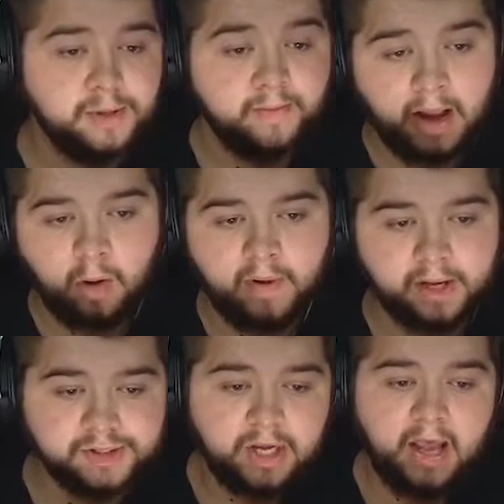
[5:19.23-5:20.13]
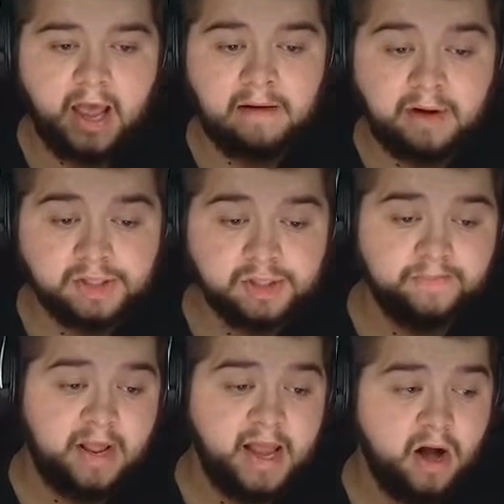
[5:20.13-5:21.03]
from Elmas. Elmas is a
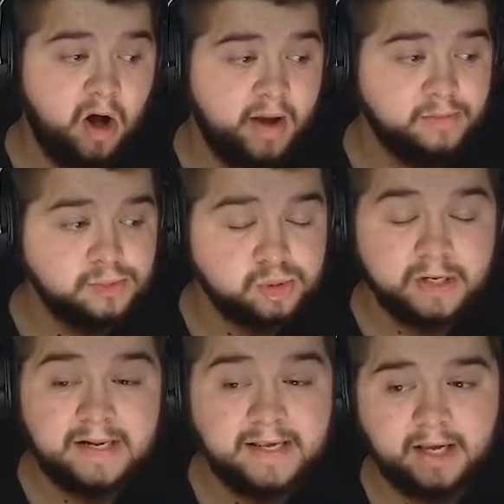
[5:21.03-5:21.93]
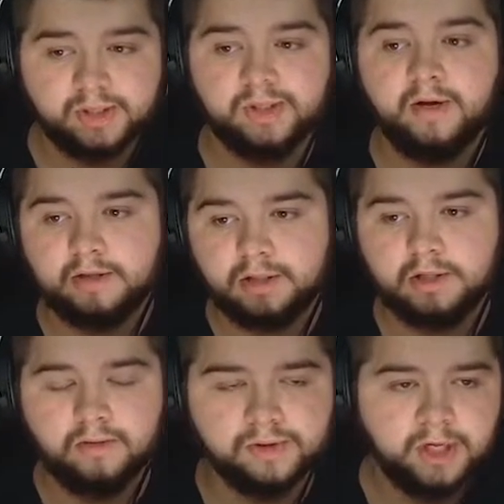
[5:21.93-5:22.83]
player I am really excited to
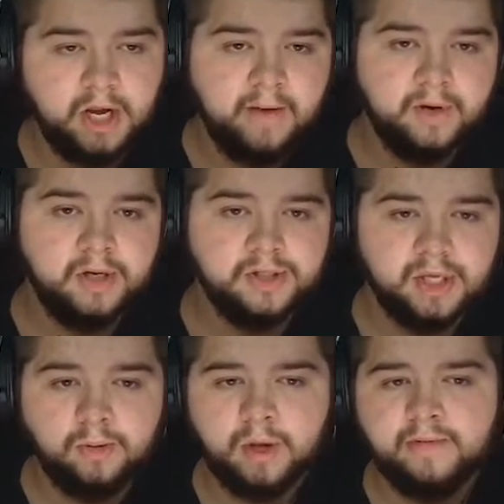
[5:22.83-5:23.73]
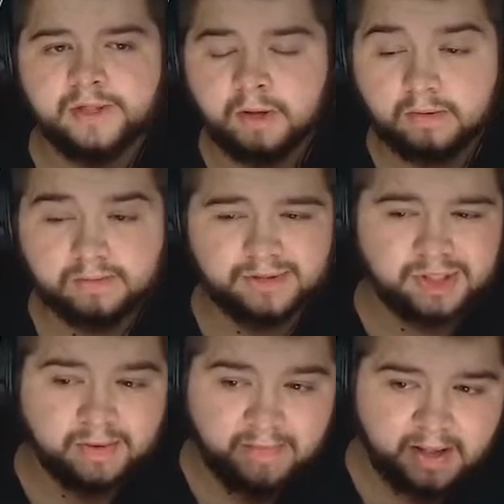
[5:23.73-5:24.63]
use because although he's not
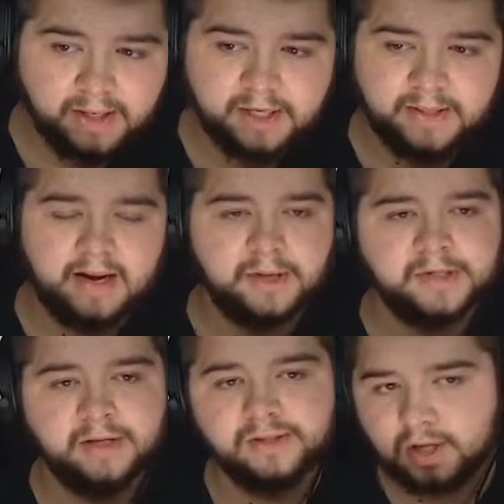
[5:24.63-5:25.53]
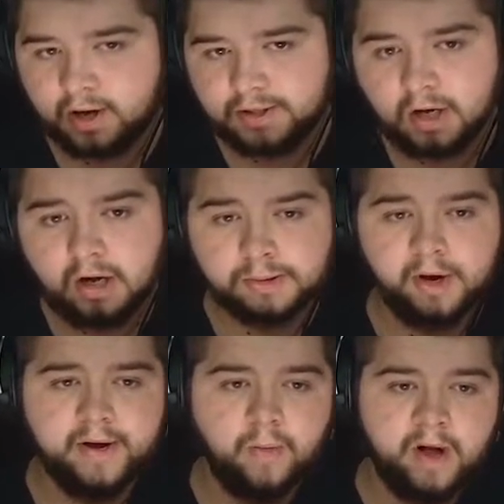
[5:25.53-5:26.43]
cemented in that left-hand side
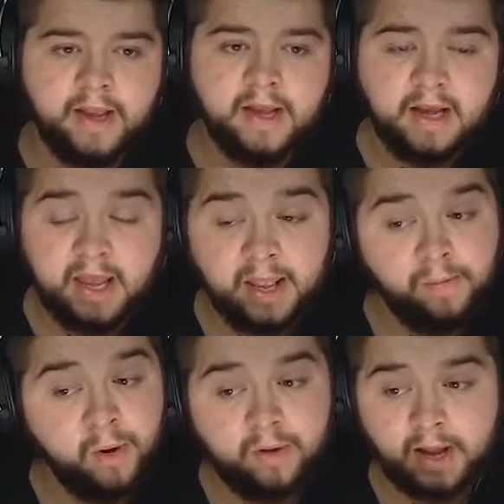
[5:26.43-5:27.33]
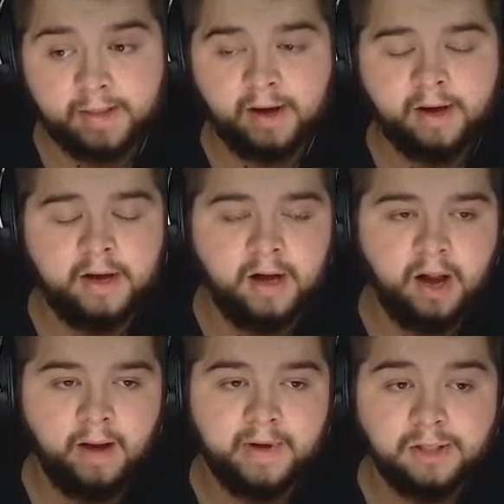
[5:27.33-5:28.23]
right away, he will get there.
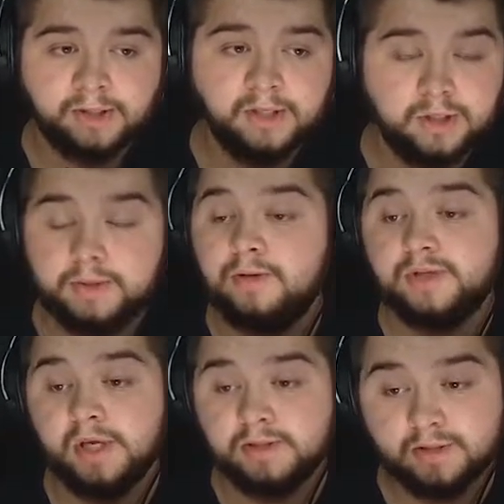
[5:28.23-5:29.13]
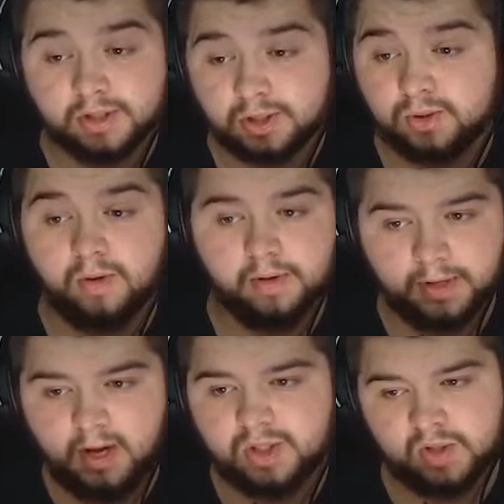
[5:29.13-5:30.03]
He just needs a few seasons to sort of
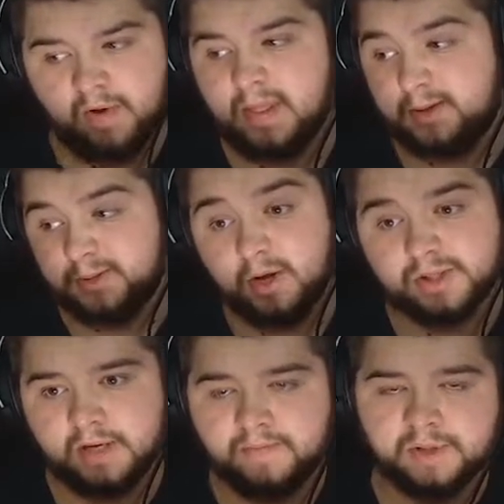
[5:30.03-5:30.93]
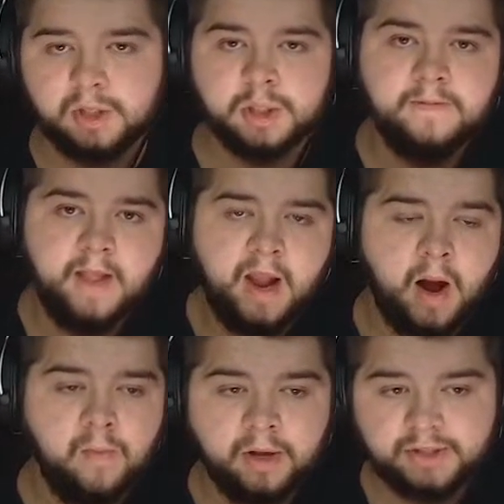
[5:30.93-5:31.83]
cement that first team position.
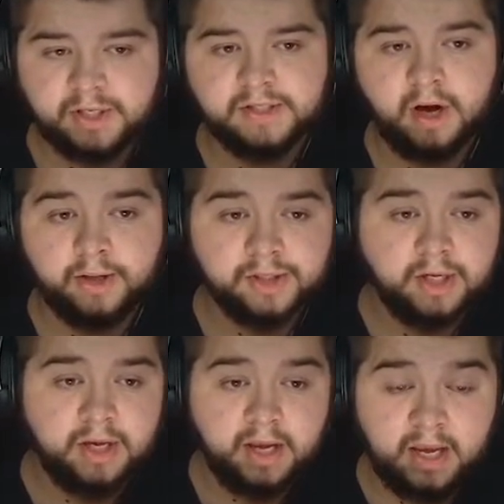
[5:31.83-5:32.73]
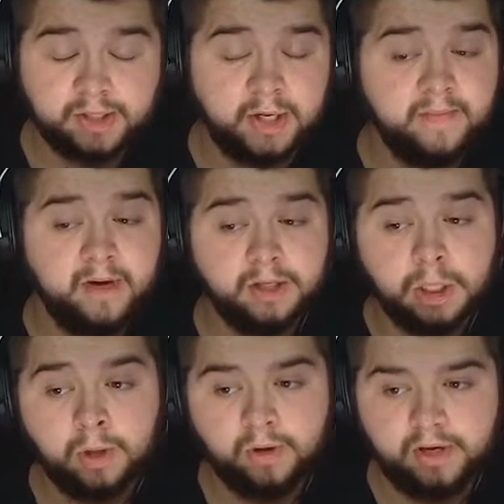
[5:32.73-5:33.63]
And once he does, it's going to be a
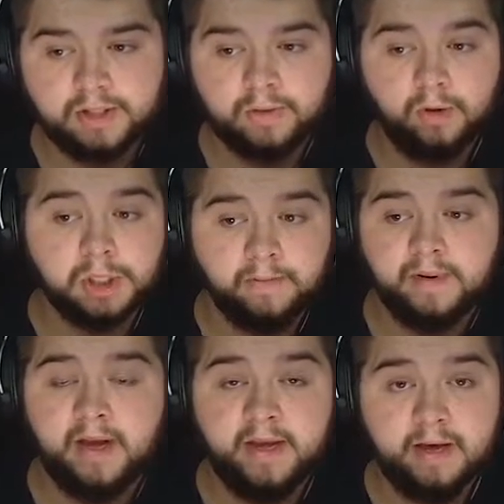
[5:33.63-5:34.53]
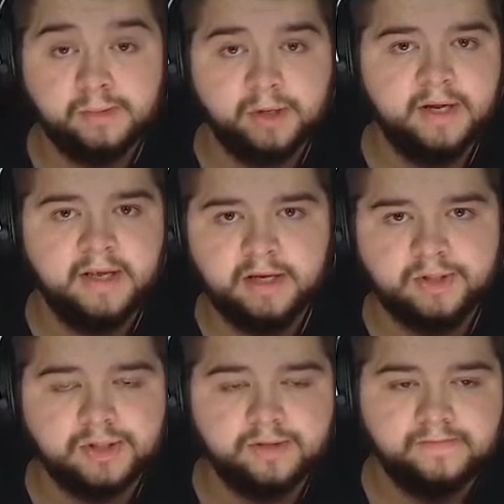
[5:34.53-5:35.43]
joy to watch him play. It really
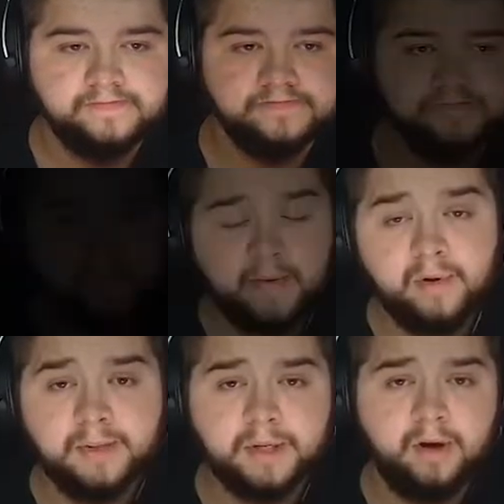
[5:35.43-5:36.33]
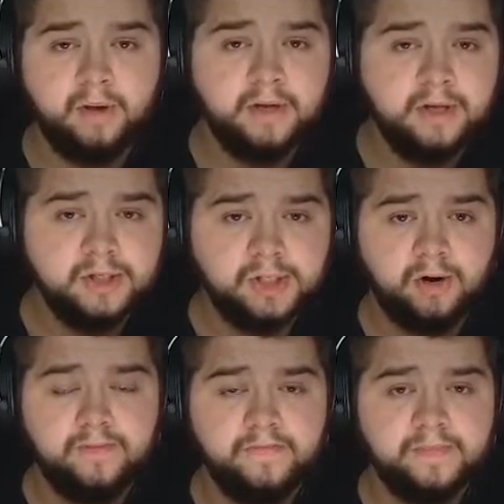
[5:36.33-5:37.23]
is. But moving on, so